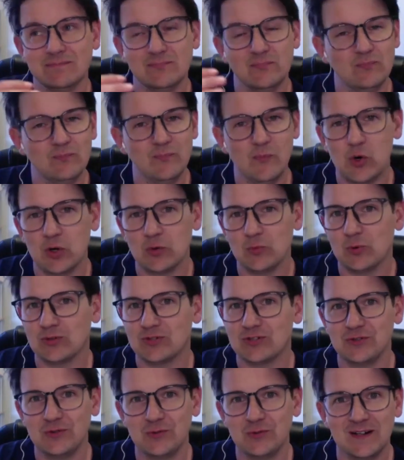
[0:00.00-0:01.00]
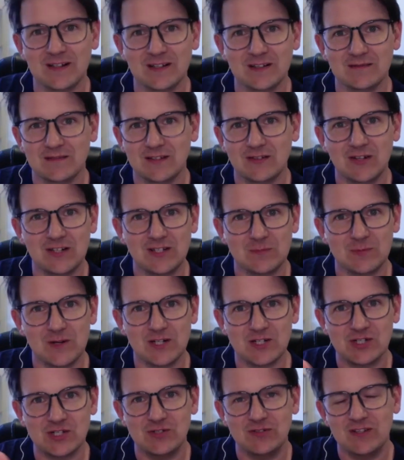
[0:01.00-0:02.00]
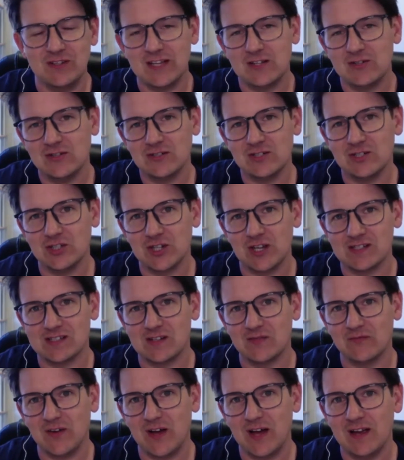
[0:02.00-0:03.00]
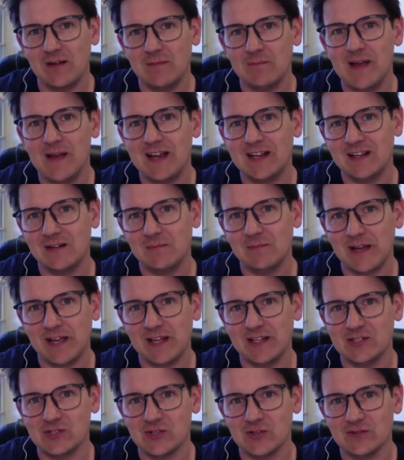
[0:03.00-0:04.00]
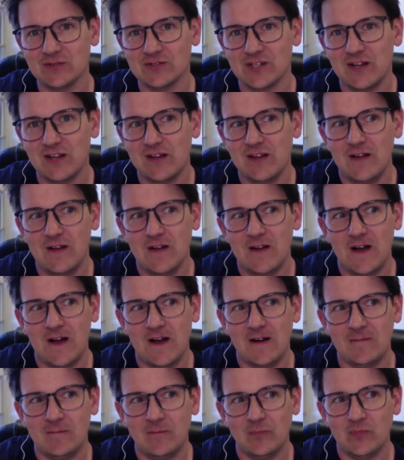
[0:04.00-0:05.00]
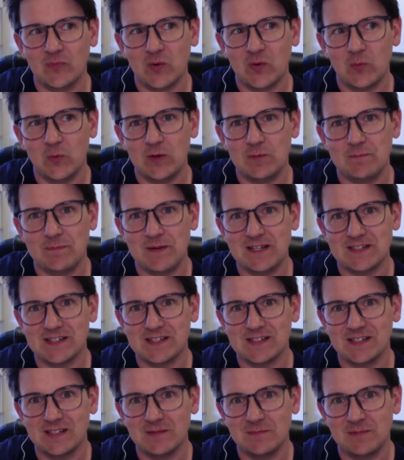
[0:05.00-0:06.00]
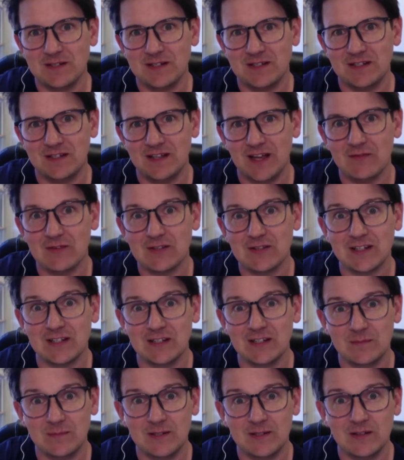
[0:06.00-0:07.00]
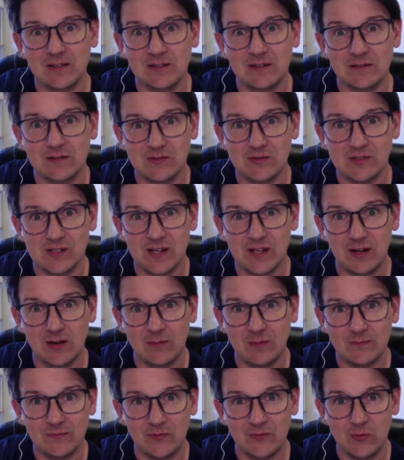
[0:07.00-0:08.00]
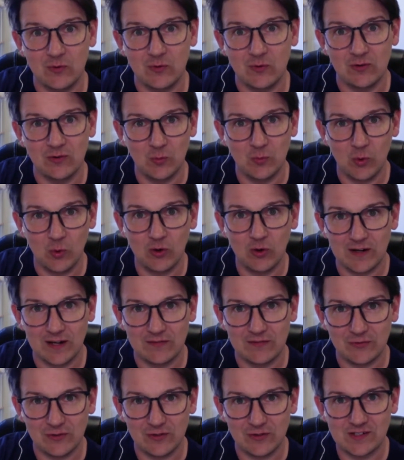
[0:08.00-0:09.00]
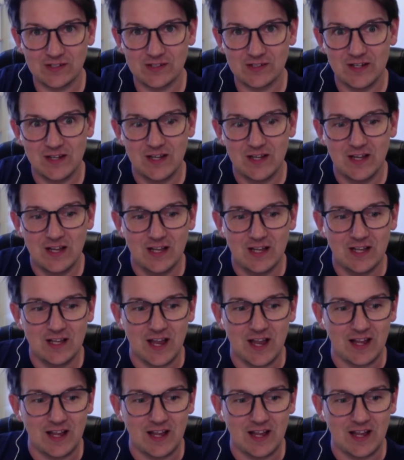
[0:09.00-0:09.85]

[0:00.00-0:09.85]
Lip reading: World War II, by the Great Depression, they couldn't justify making banjos when everything needed to be used to help for war efforts. Yeah.